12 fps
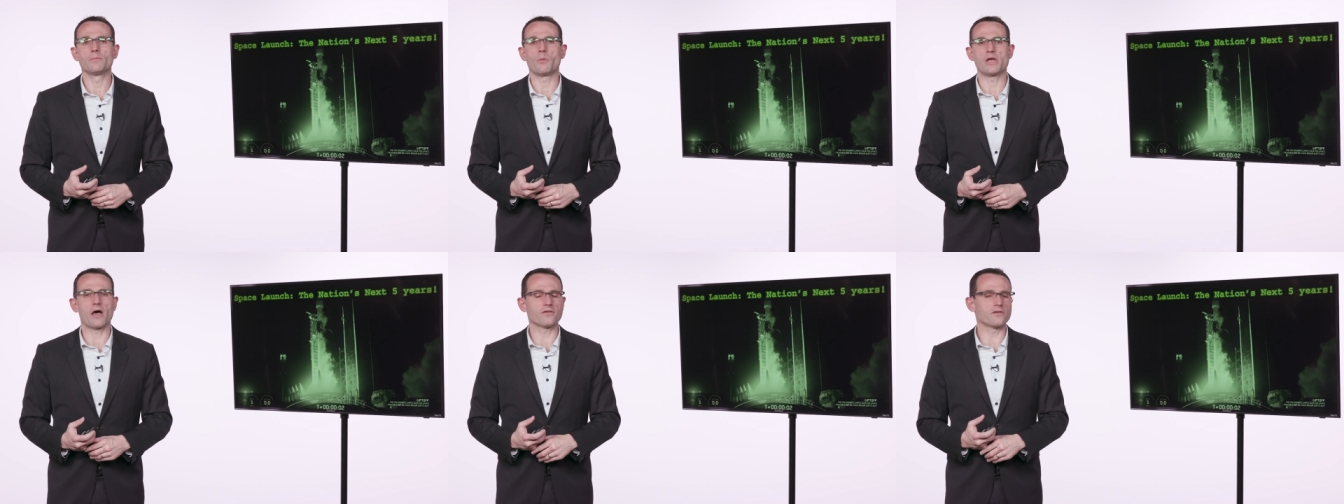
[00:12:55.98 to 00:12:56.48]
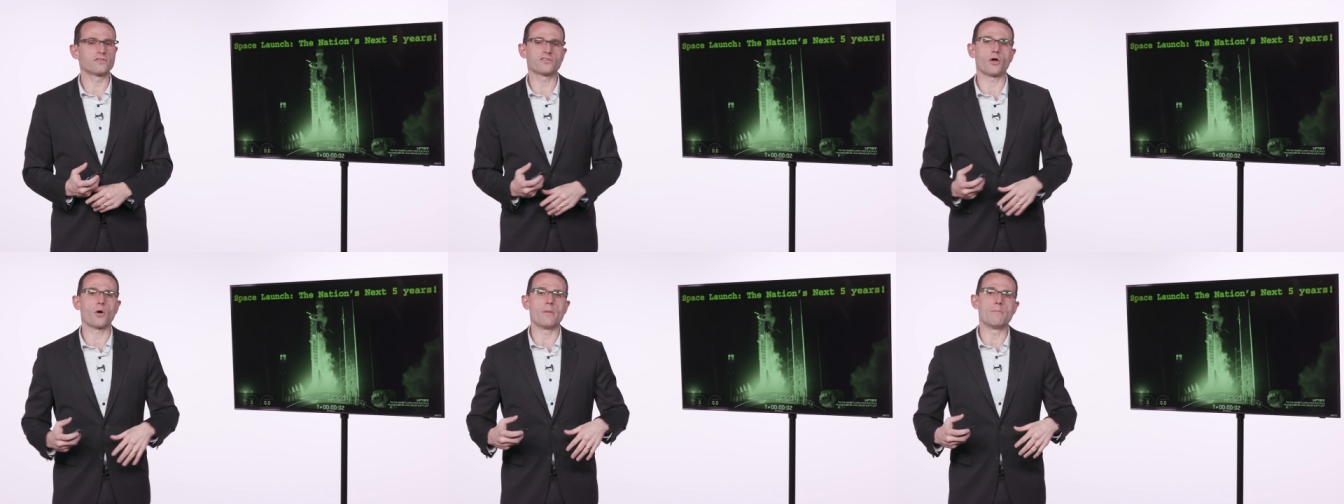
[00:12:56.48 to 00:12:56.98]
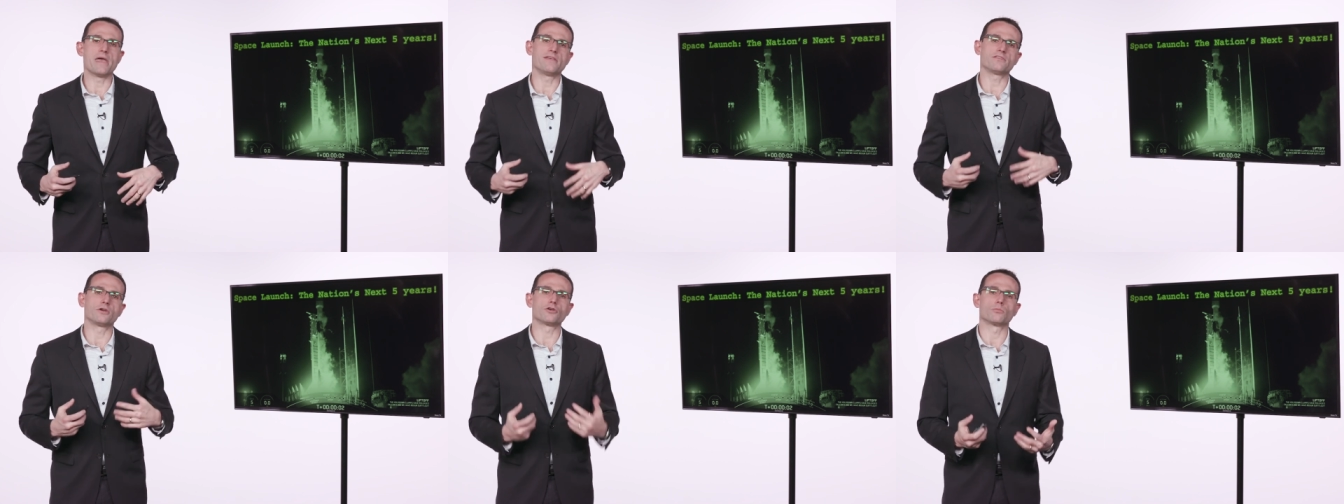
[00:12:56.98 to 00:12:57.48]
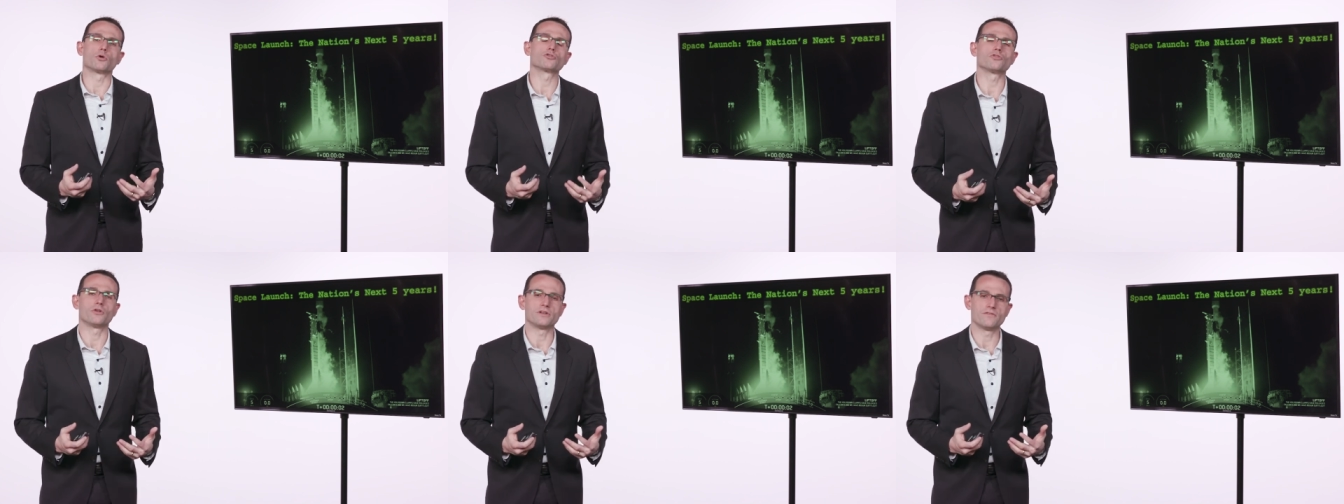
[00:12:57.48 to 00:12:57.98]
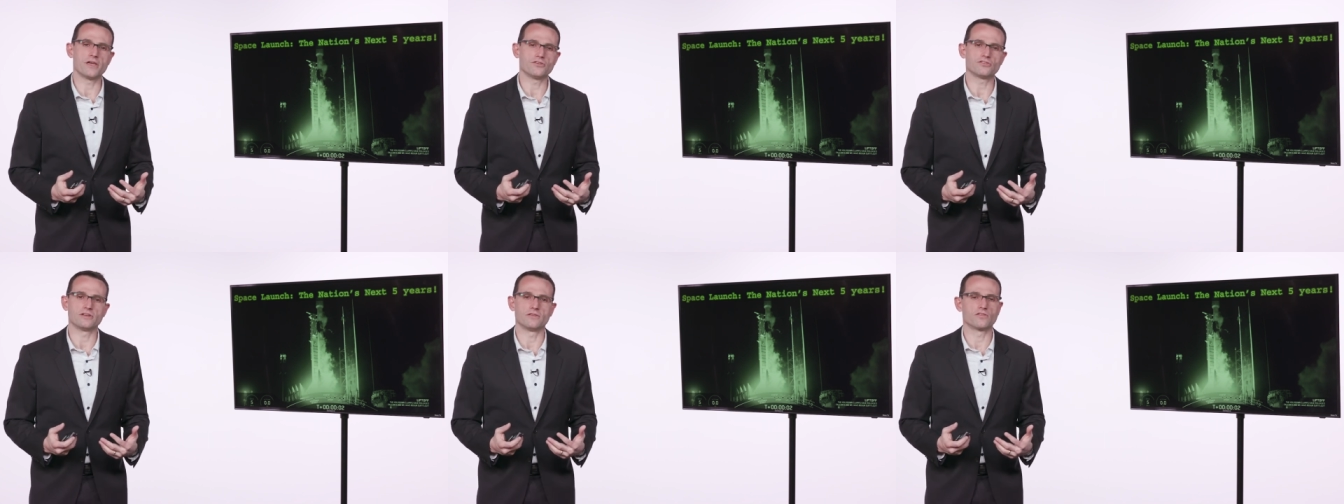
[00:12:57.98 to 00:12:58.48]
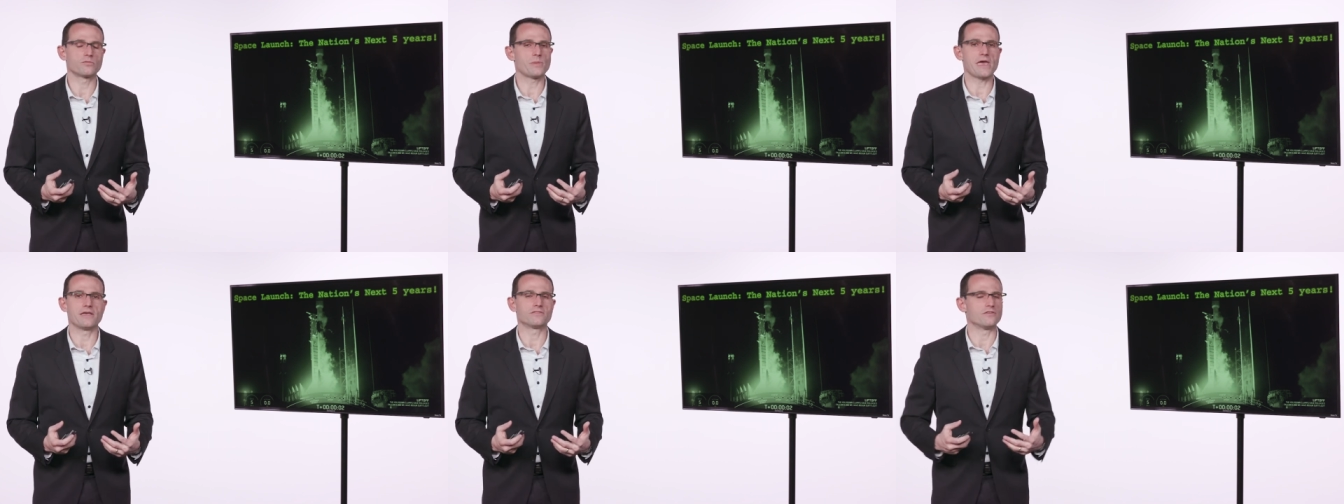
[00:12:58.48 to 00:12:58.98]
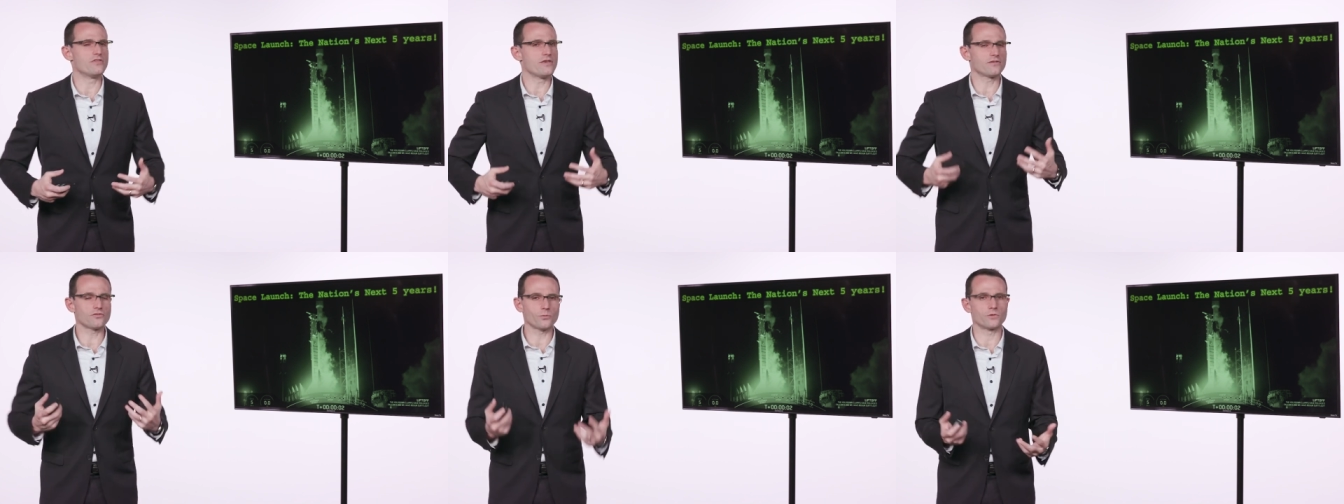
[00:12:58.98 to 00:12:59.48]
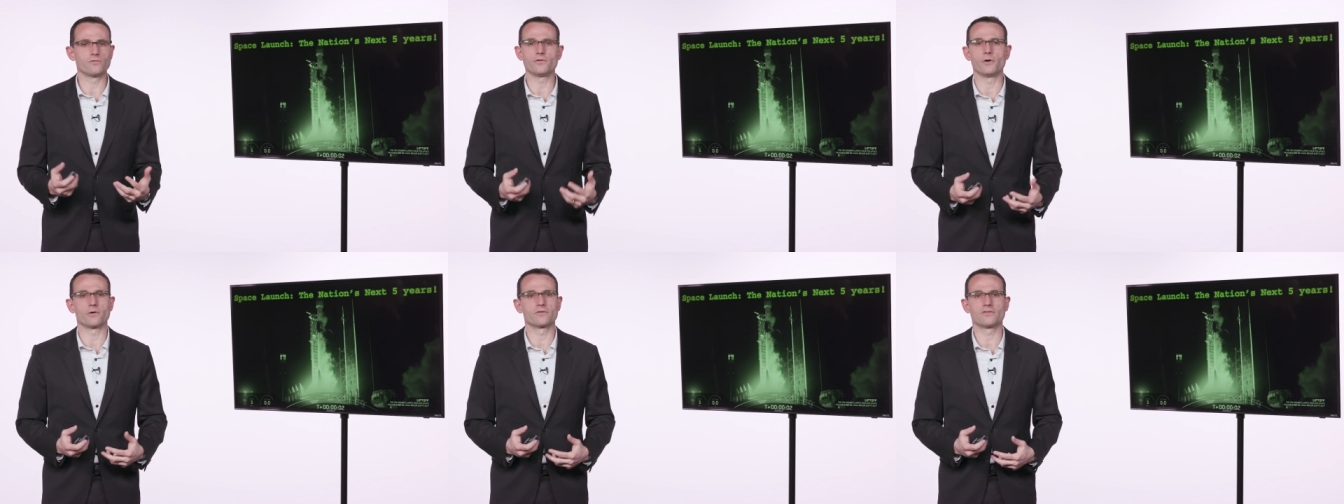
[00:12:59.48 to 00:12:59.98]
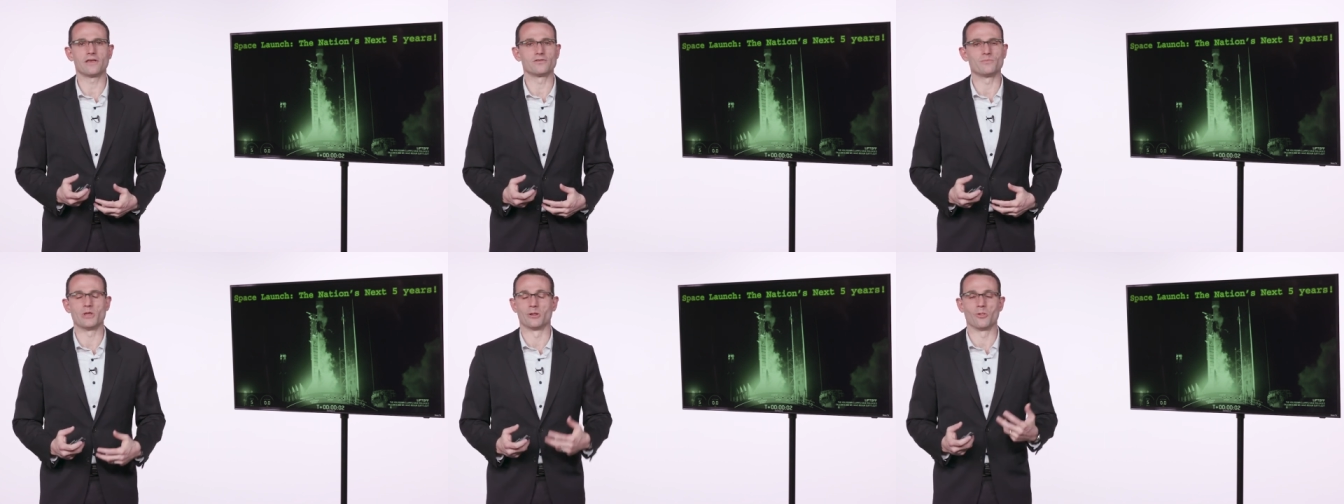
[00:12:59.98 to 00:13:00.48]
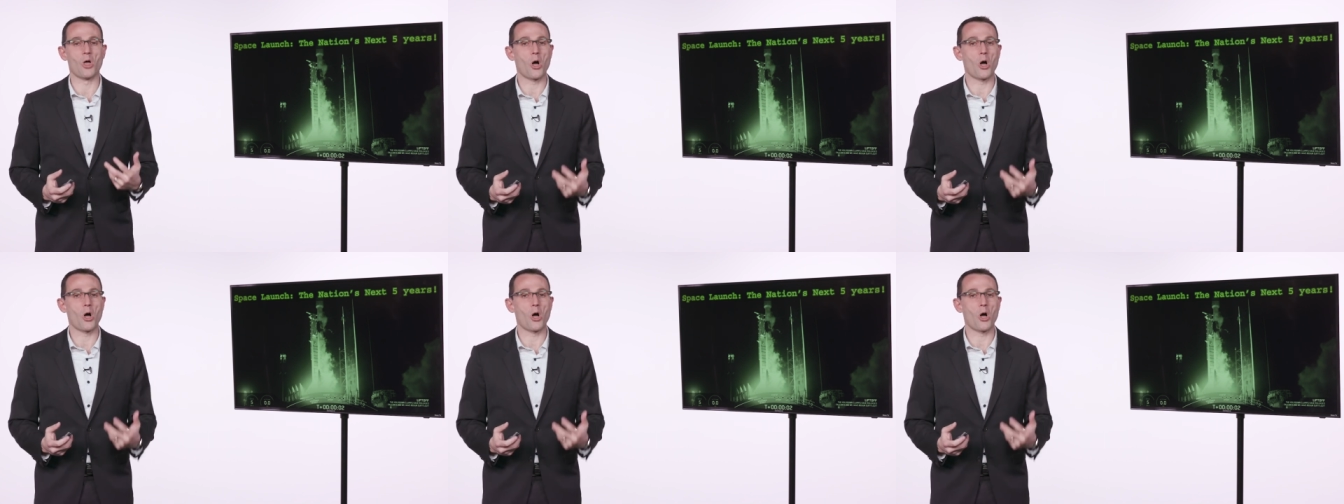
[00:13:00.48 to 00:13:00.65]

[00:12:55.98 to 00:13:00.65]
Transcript: But we also saw amazing commercial innovation in space, and this one, folks, has been